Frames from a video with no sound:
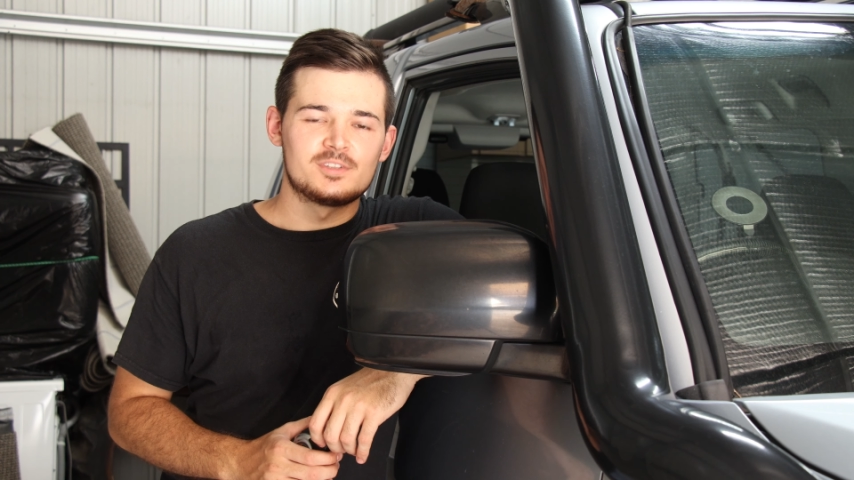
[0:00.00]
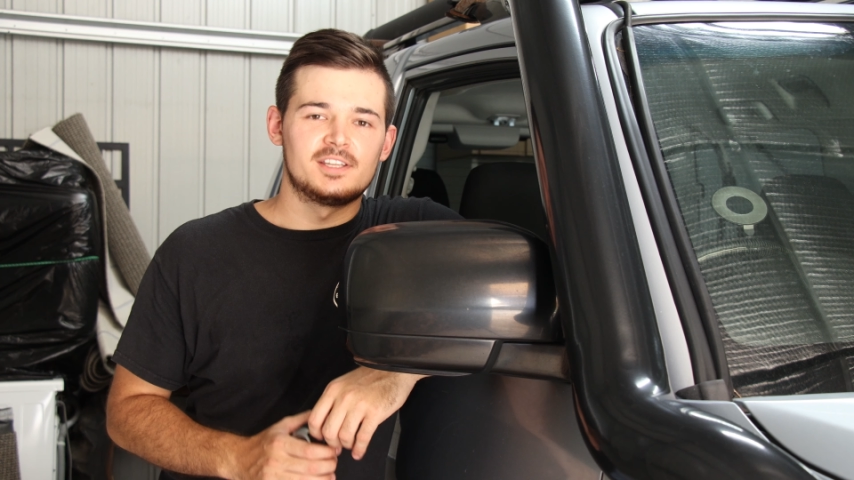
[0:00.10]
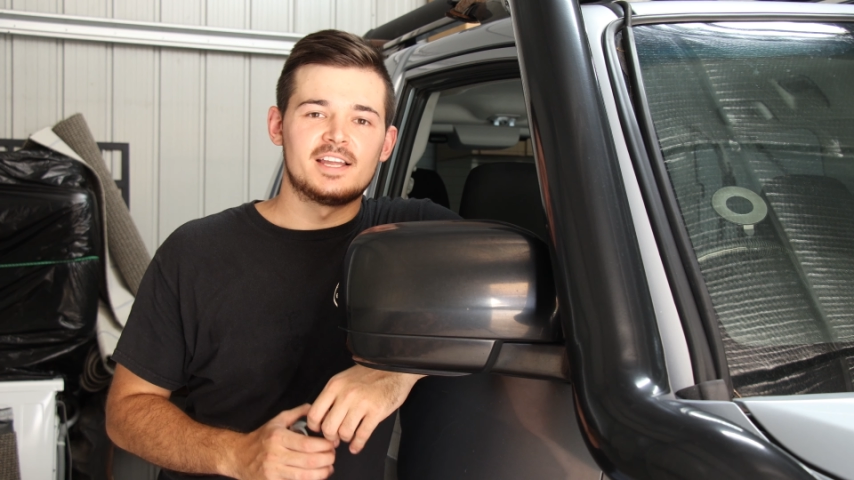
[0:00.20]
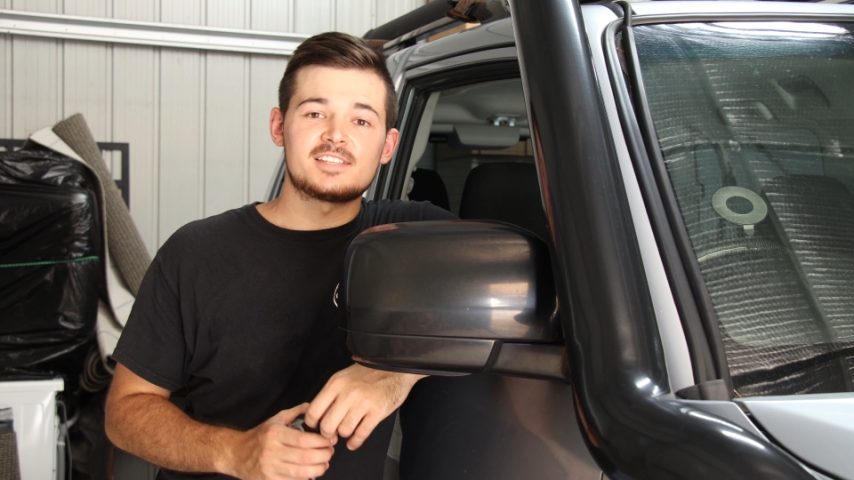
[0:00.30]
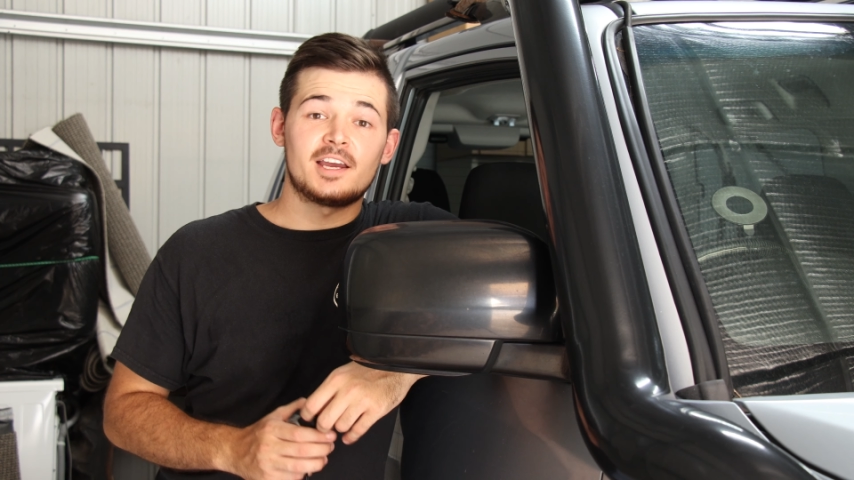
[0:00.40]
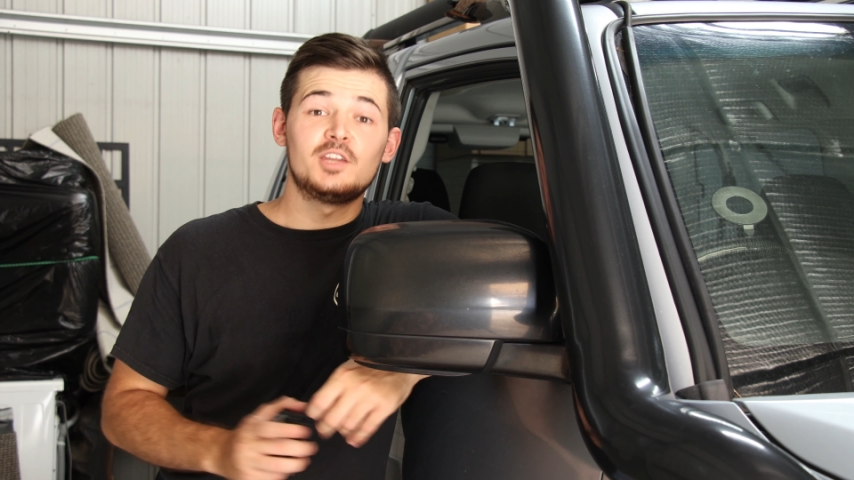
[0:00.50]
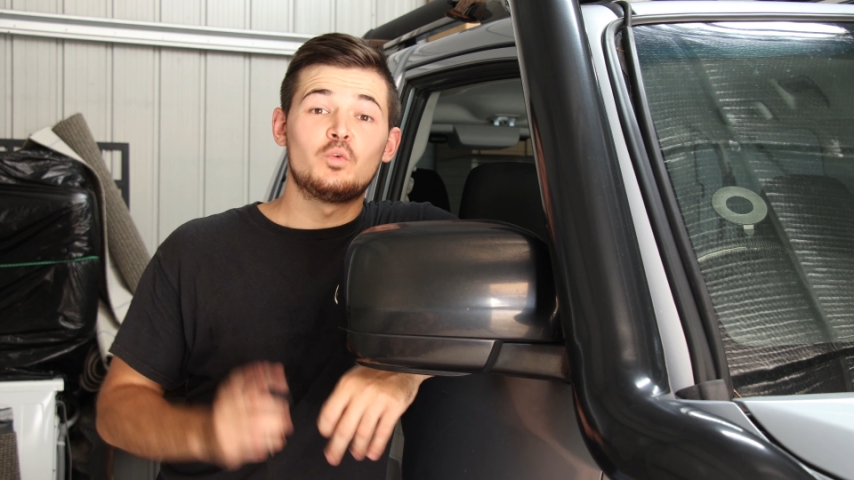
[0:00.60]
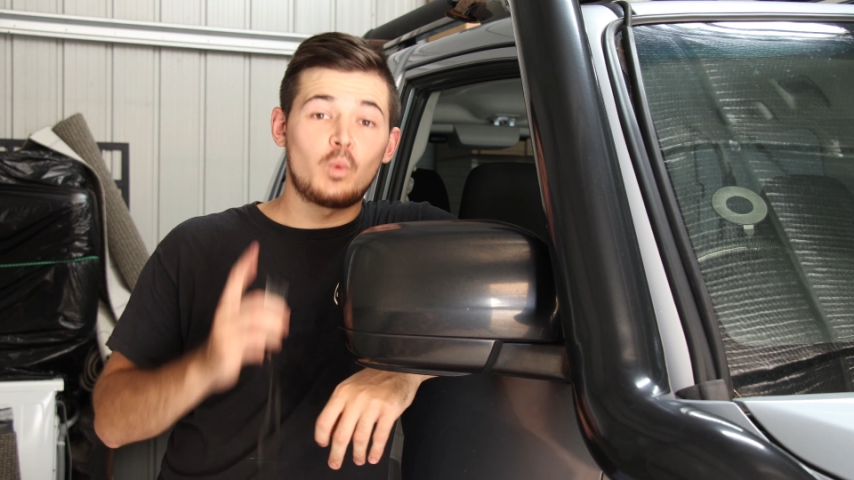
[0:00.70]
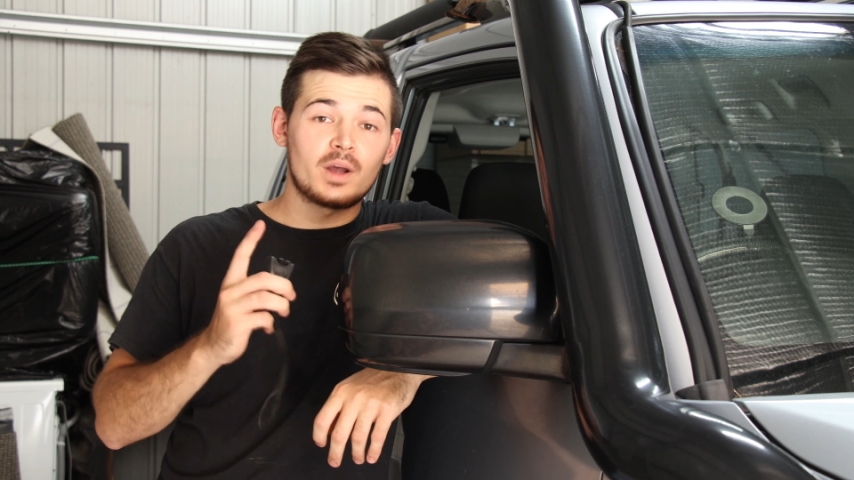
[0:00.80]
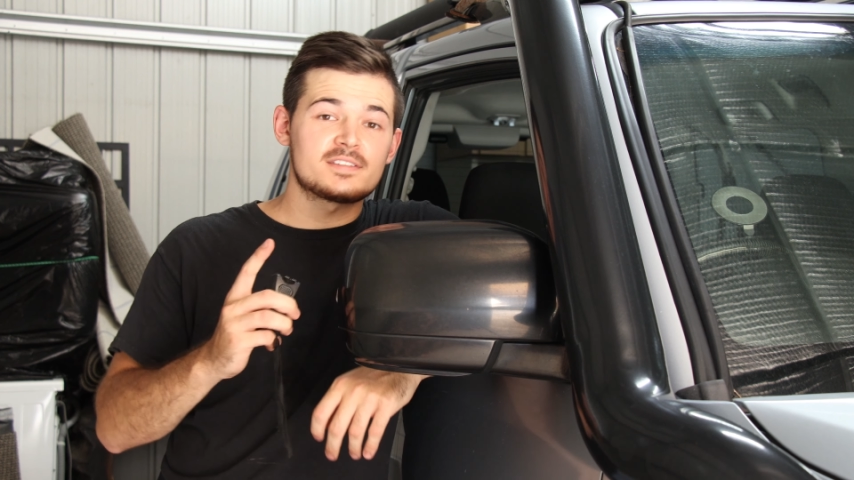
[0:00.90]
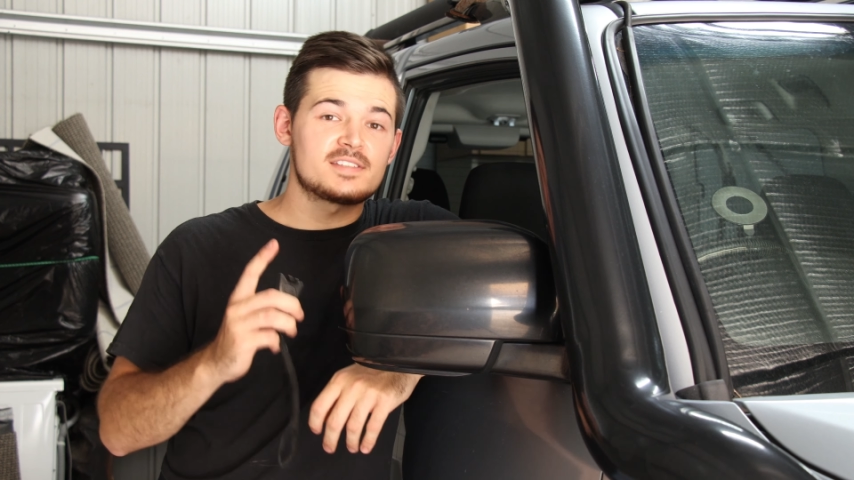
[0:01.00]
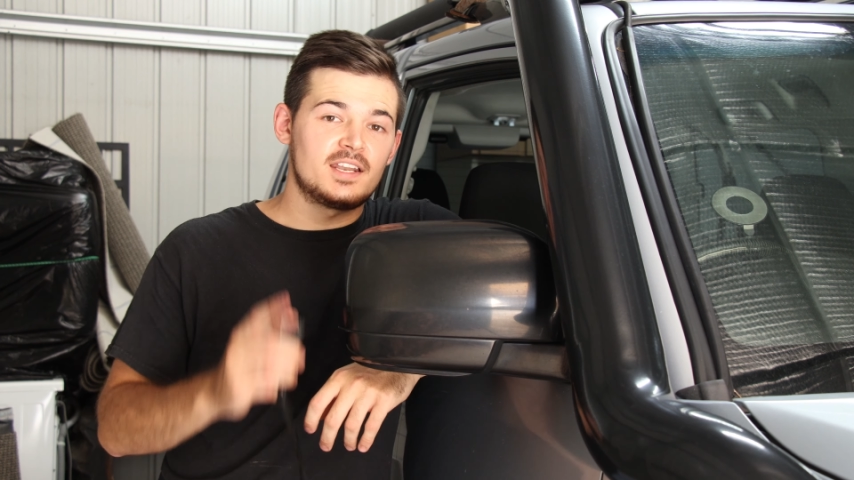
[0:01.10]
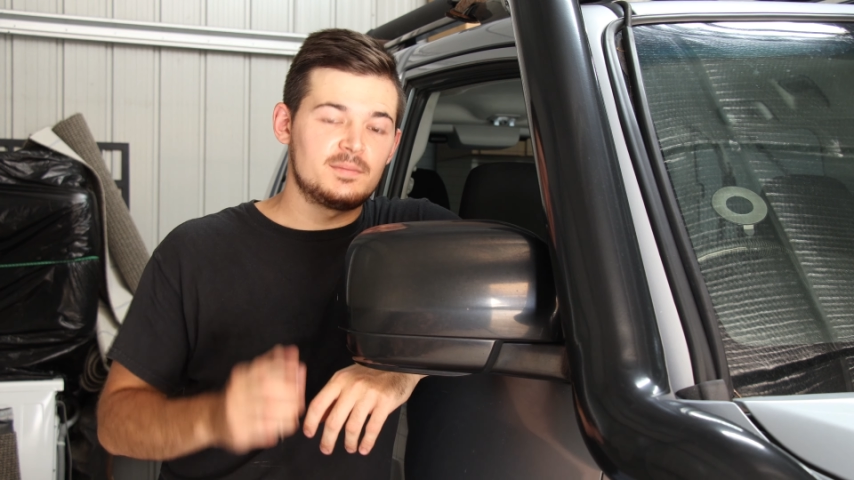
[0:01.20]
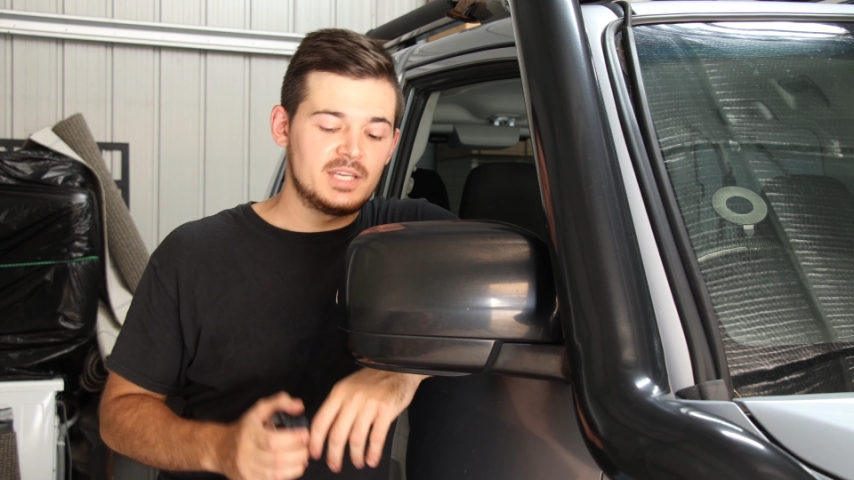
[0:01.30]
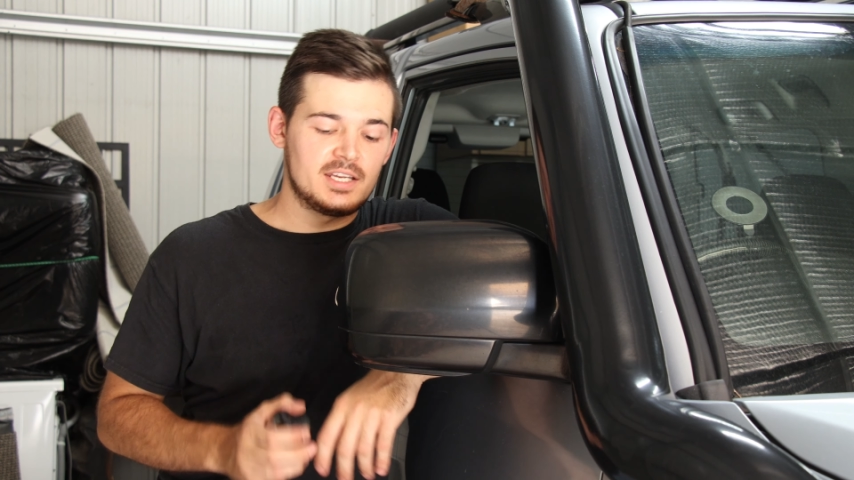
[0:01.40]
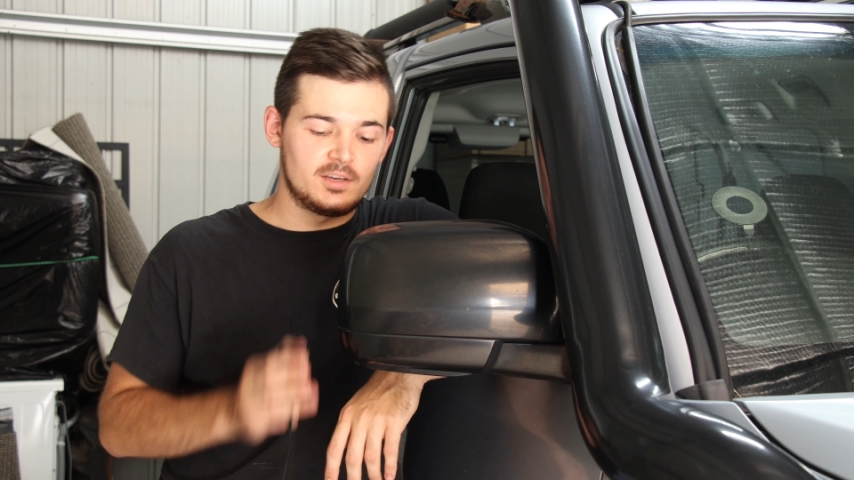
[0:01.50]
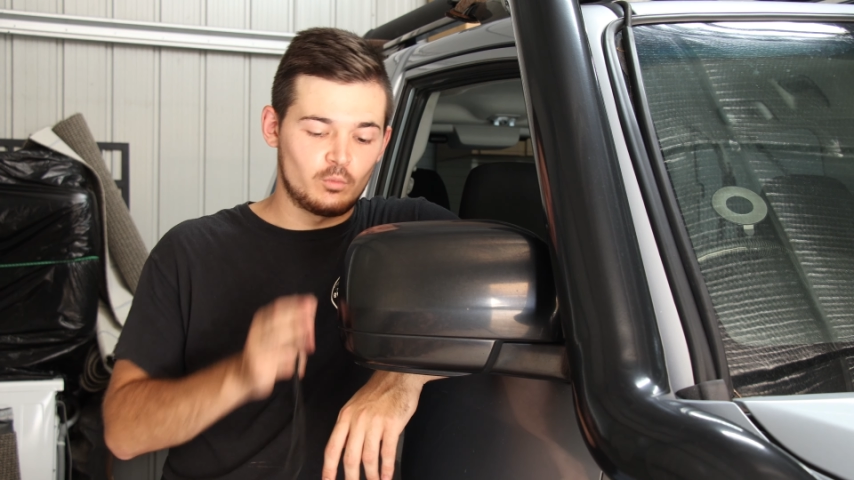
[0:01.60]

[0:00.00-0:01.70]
So that's only 1 centimeter